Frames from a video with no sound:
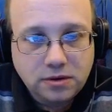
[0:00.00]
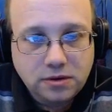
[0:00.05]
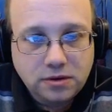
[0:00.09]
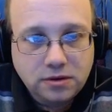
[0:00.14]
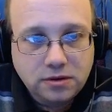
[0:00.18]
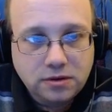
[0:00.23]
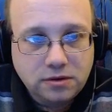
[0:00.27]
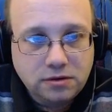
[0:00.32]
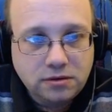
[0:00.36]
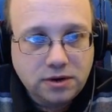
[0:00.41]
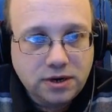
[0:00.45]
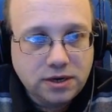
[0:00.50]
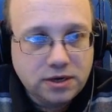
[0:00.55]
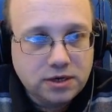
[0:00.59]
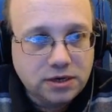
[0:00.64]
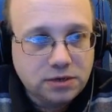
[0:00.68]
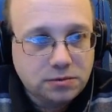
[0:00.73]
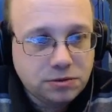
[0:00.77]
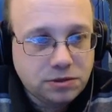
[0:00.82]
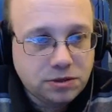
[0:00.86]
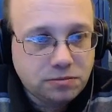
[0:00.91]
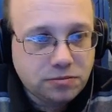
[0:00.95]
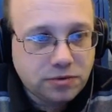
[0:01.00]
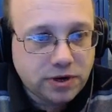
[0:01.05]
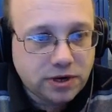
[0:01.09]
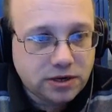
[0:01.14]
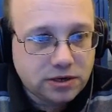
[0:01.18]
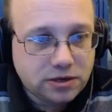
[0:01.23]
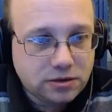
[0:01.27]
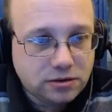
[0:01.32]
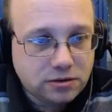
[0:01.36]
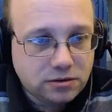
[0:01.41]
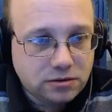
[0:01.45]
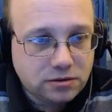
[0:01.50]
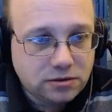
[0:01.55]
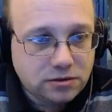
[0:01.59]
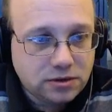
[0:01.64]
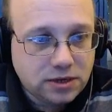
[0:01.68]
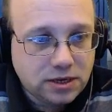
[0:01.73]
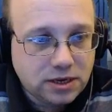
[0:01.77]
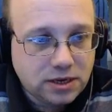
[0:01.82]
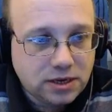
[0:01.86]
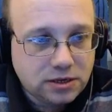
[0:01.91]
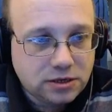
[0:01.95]
Right, so let's put the brakes on
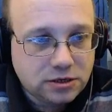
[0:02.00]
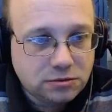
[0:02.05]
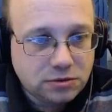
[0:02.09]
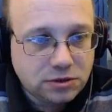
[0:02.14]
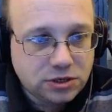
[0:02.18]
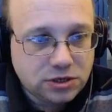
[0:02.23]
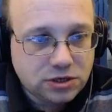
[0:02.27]
and switch to the